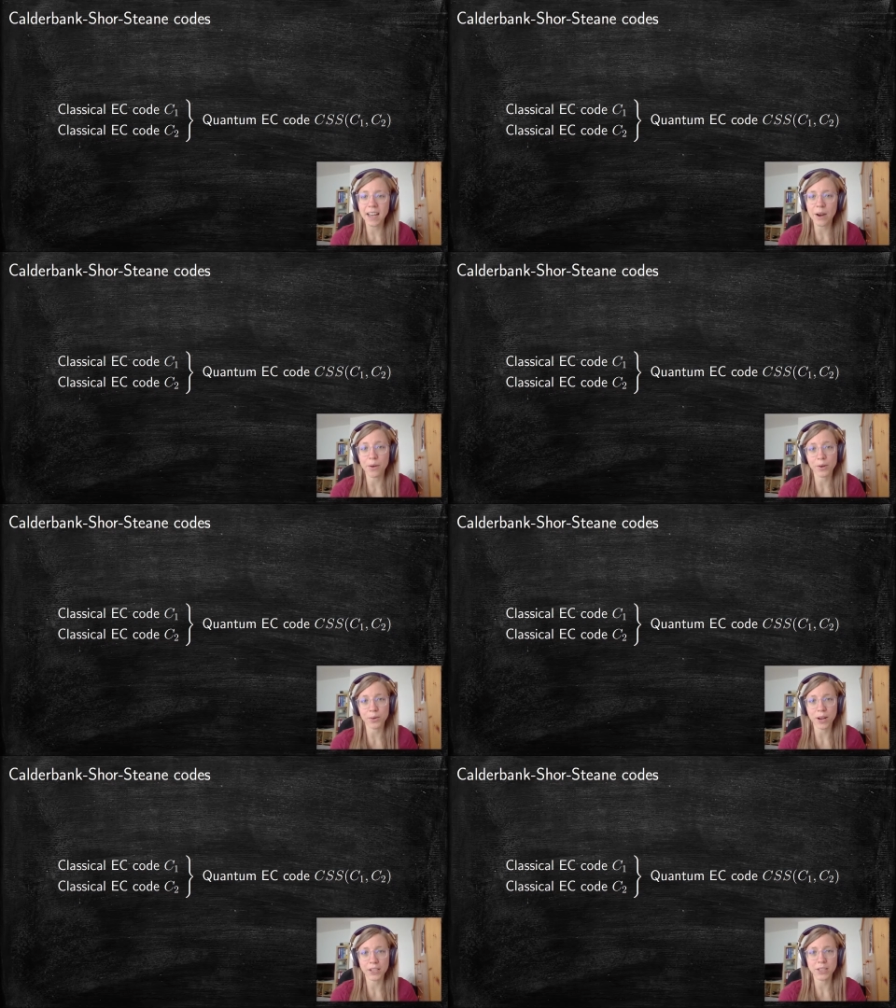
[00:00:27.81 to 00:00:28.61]
error
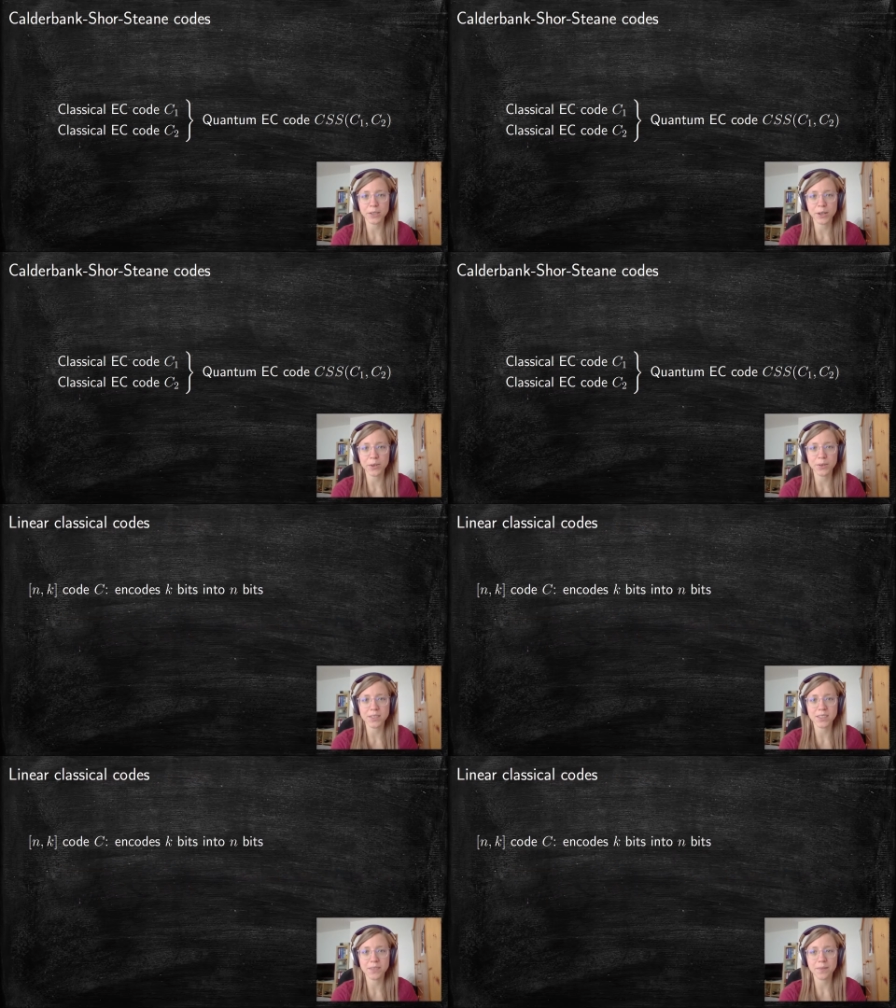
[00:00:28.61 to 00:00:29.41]
correction codes.
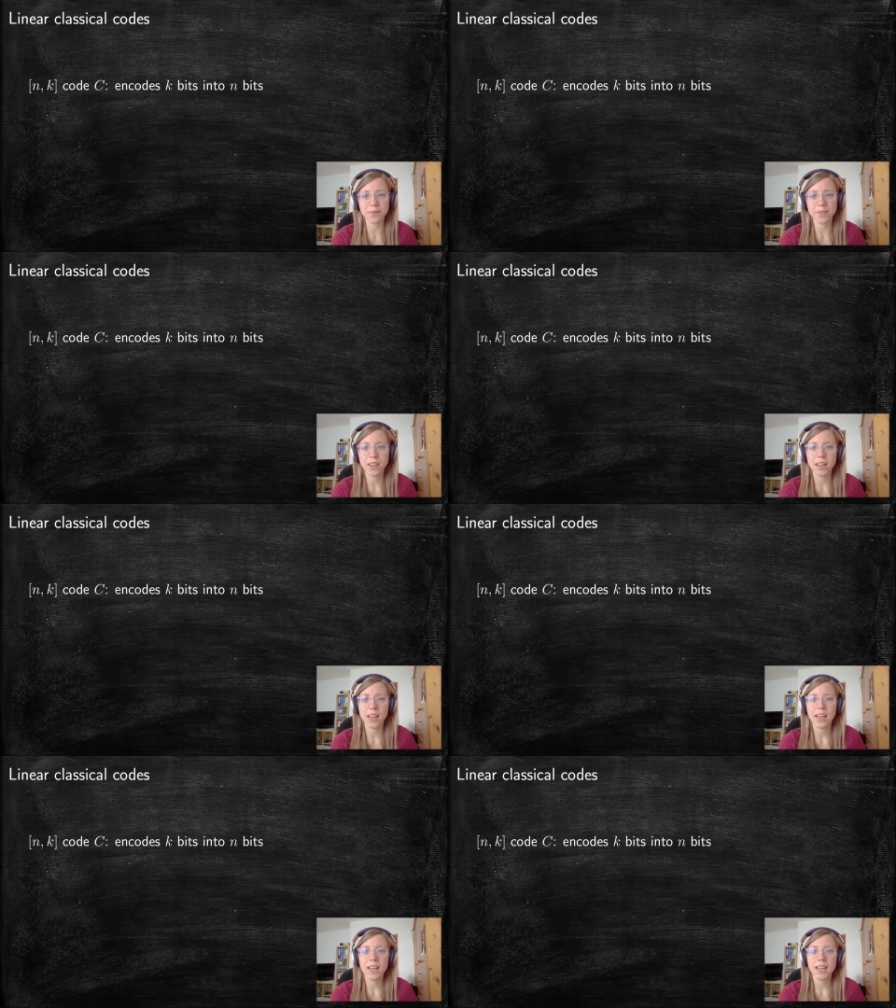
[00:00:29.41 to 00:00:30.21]

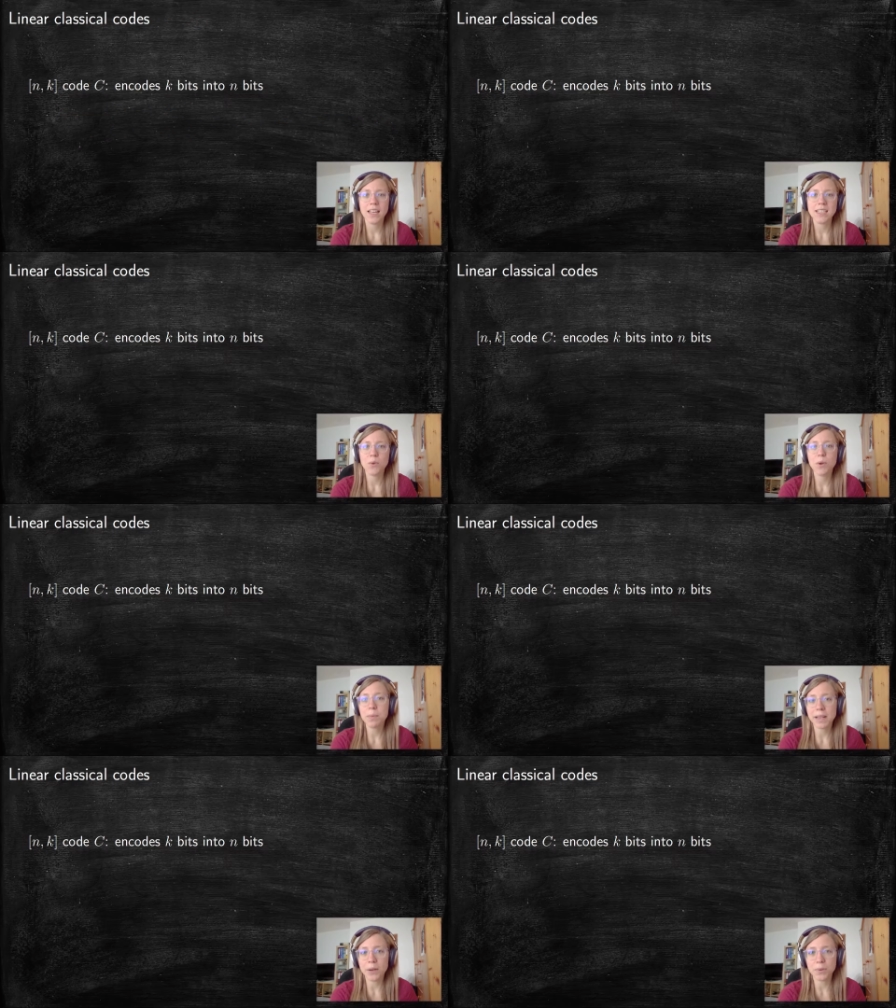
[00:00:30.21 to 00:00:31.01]
So we
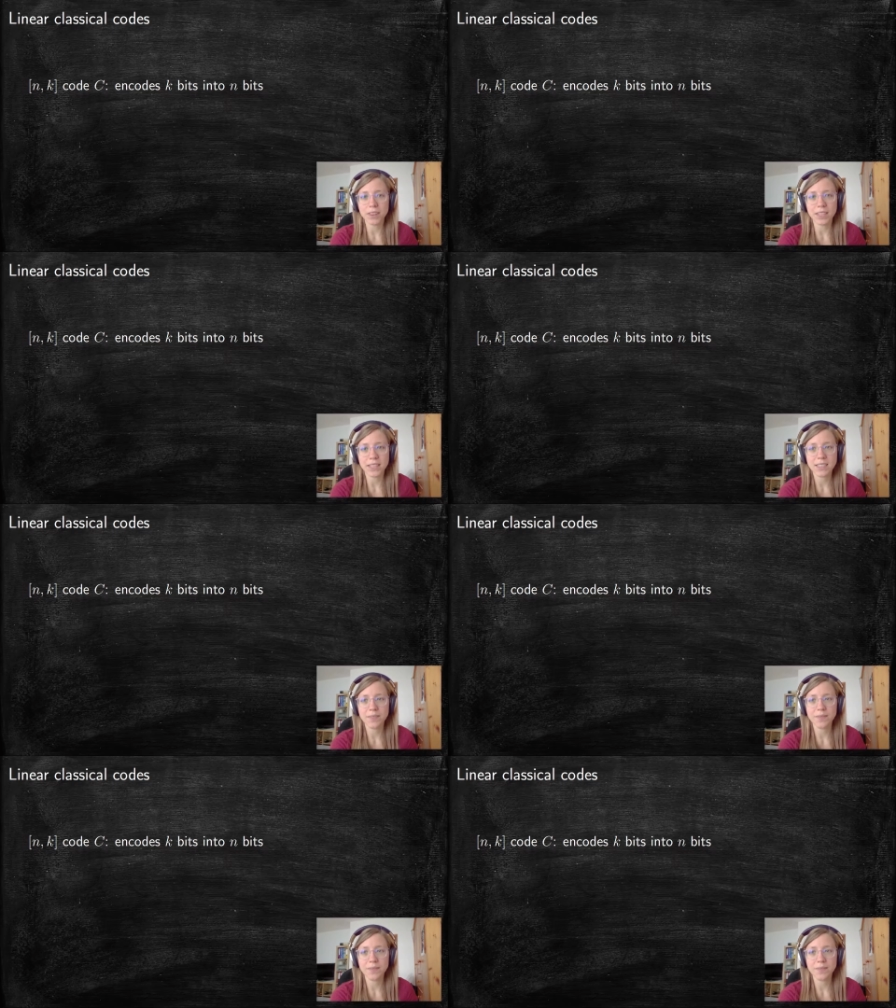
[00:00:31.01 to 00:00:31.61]
begin with this.